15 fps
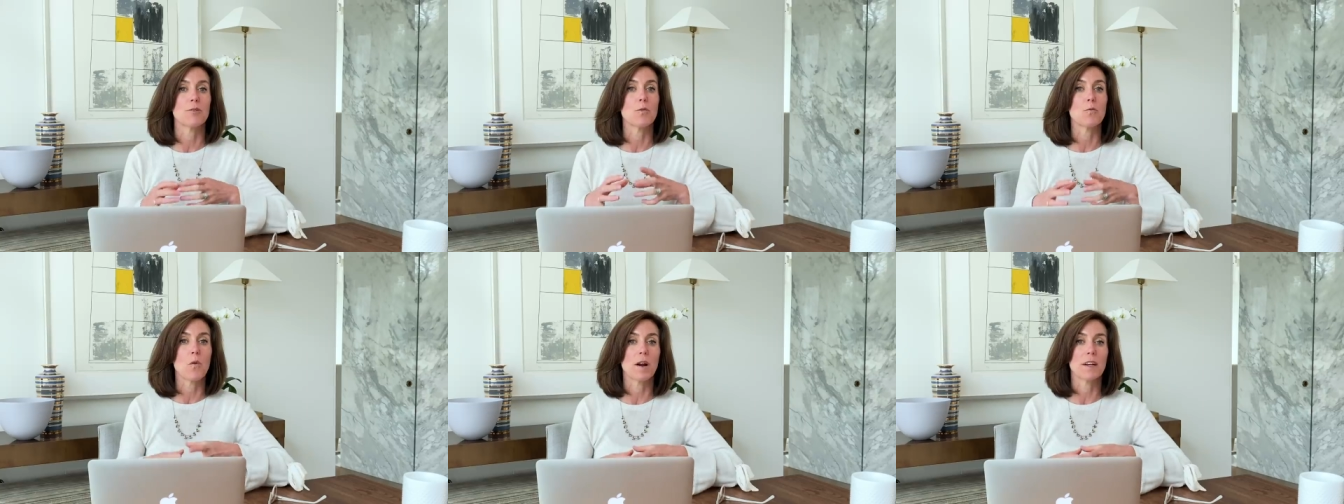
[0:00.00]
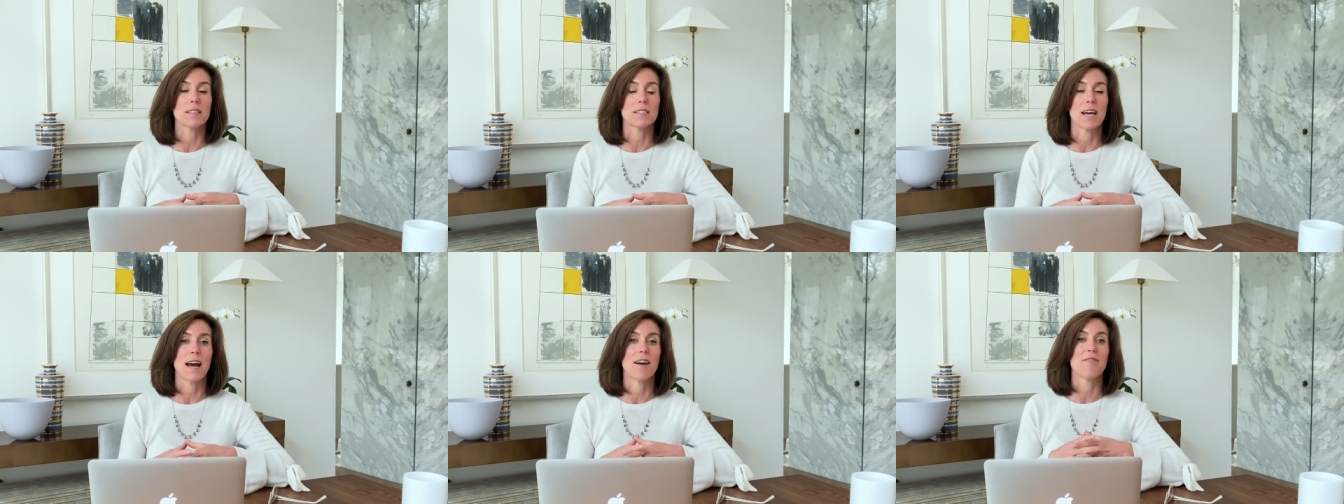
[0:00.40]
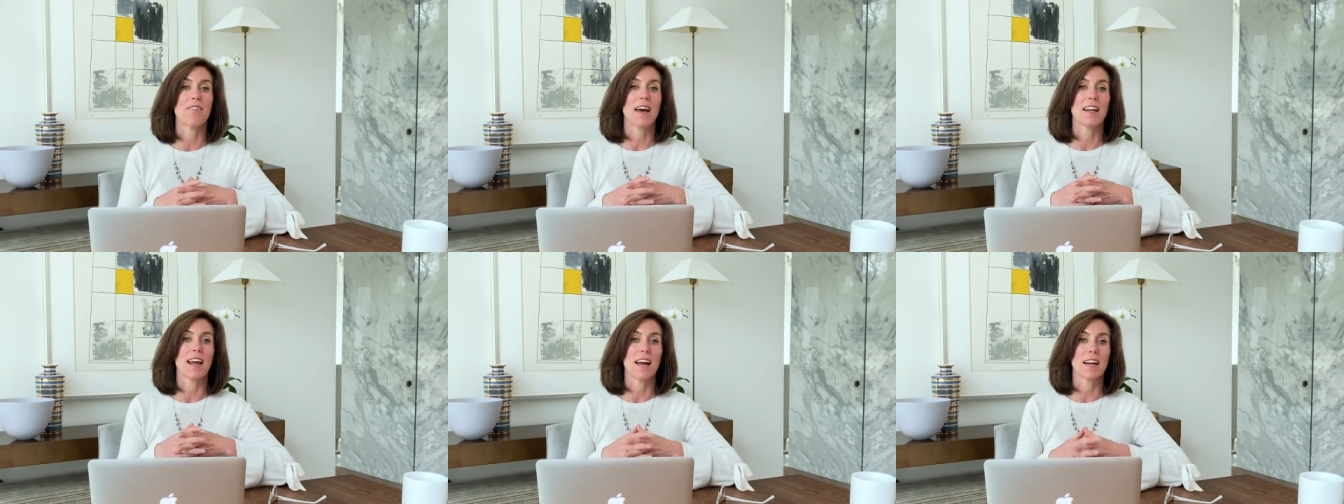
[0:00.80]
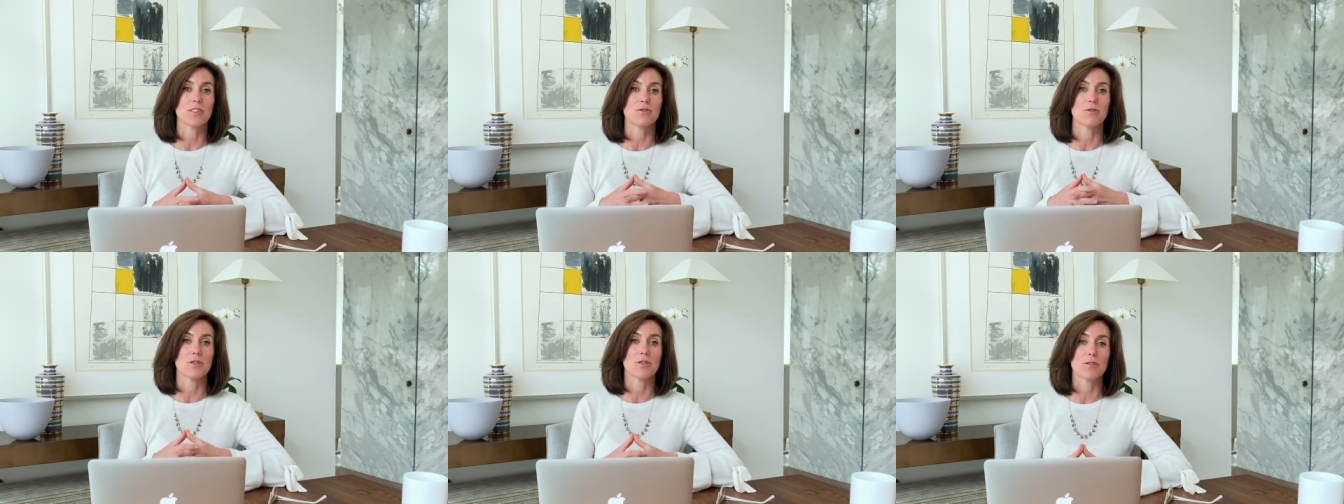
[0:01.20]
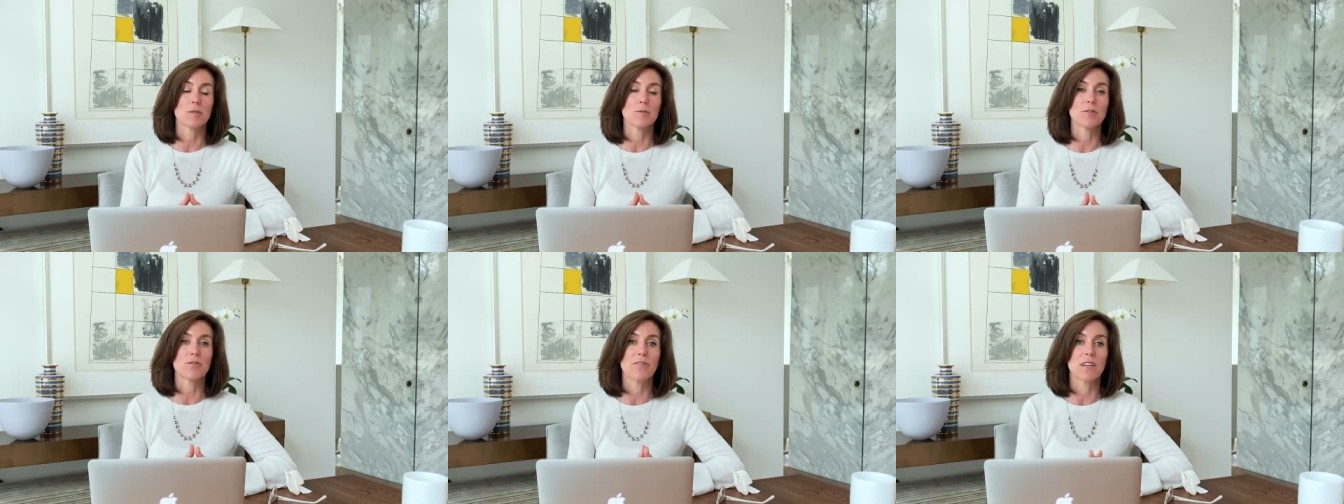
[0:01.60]
you want it to have that extra
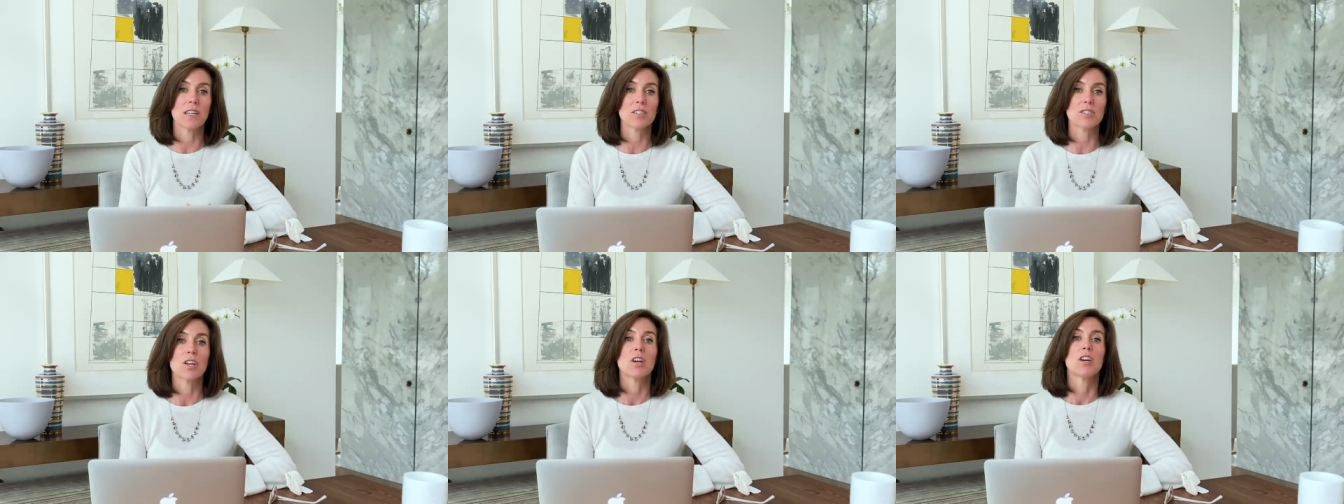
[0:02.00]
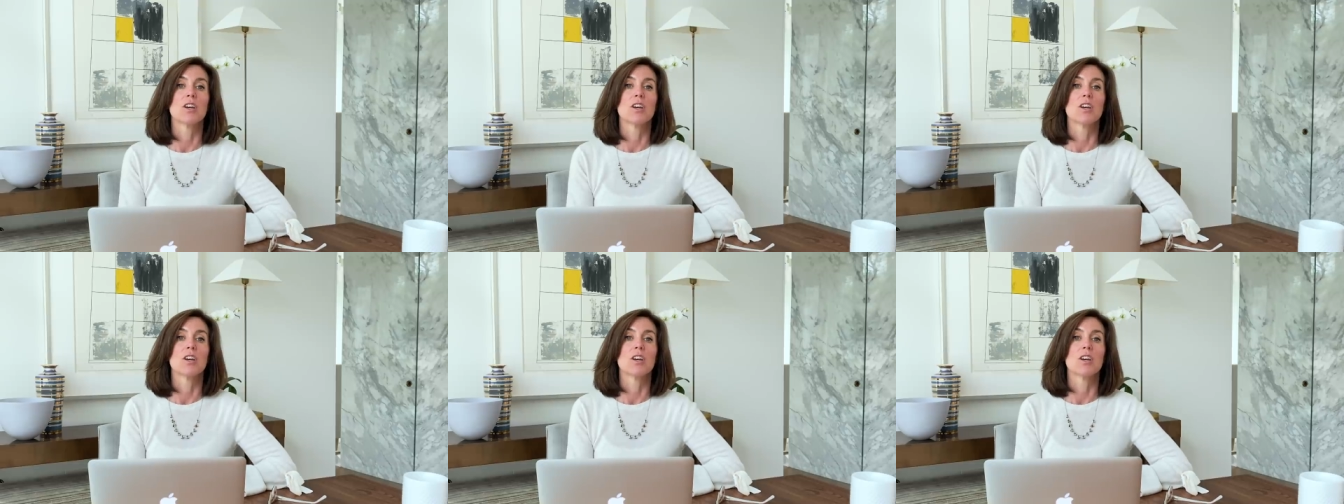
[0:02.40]
durable finish,